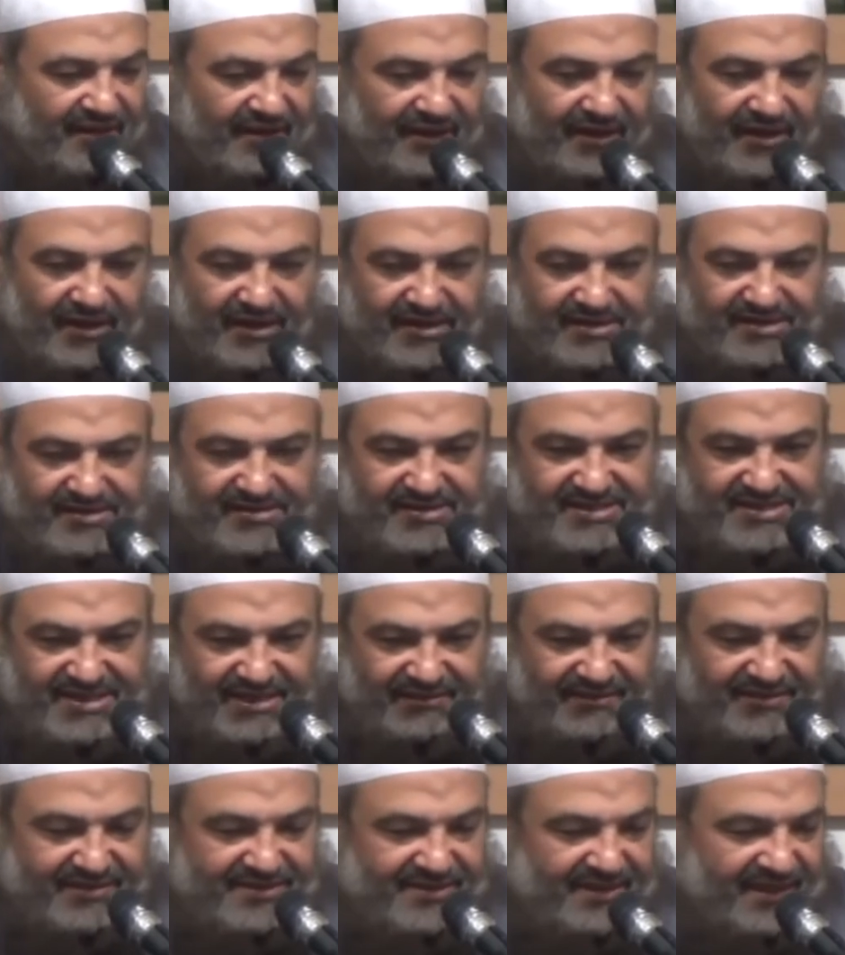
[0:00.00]

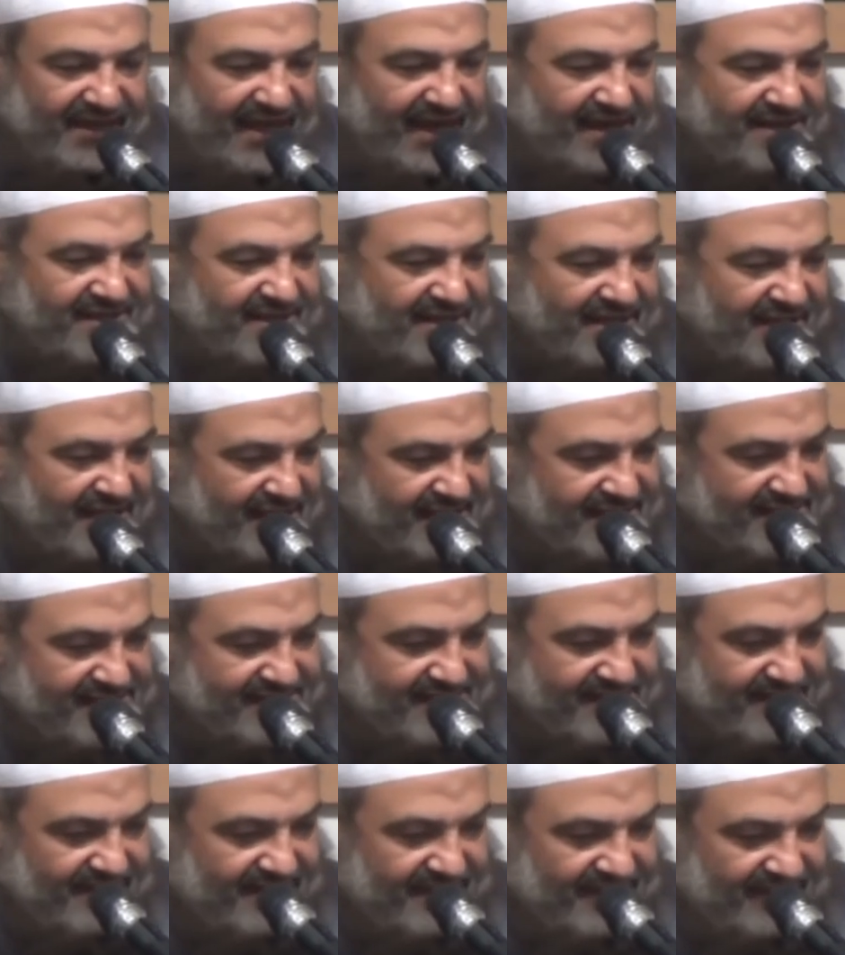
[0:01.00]
70, 80
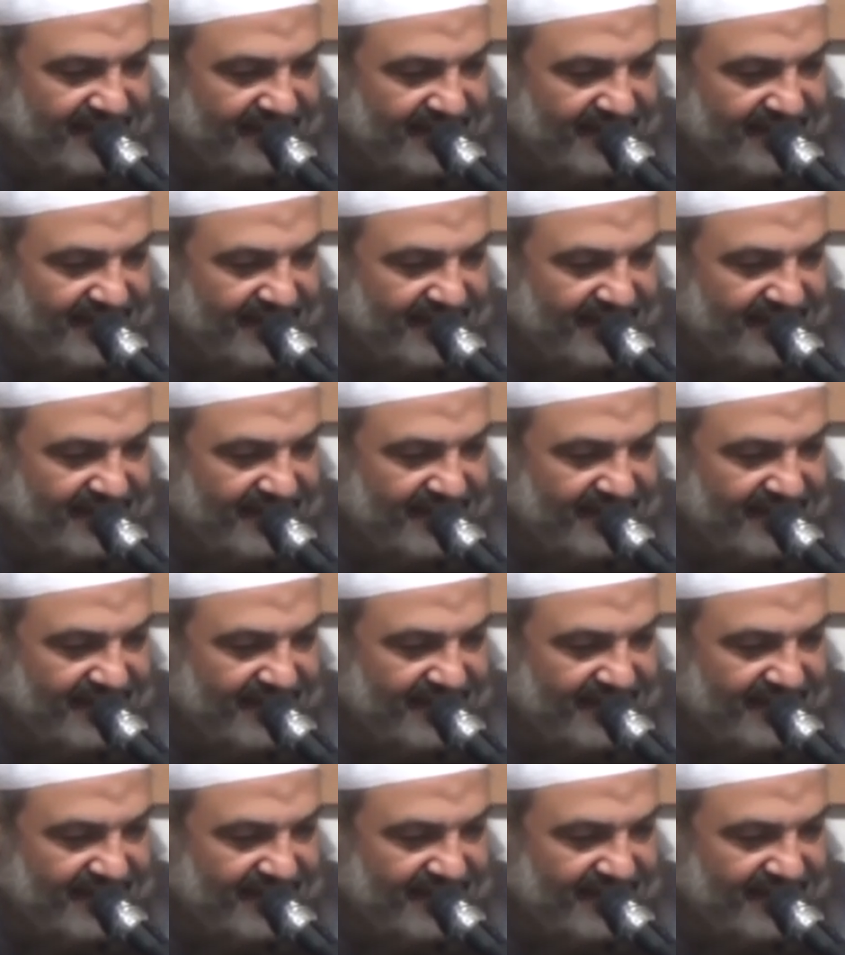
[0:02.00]
years,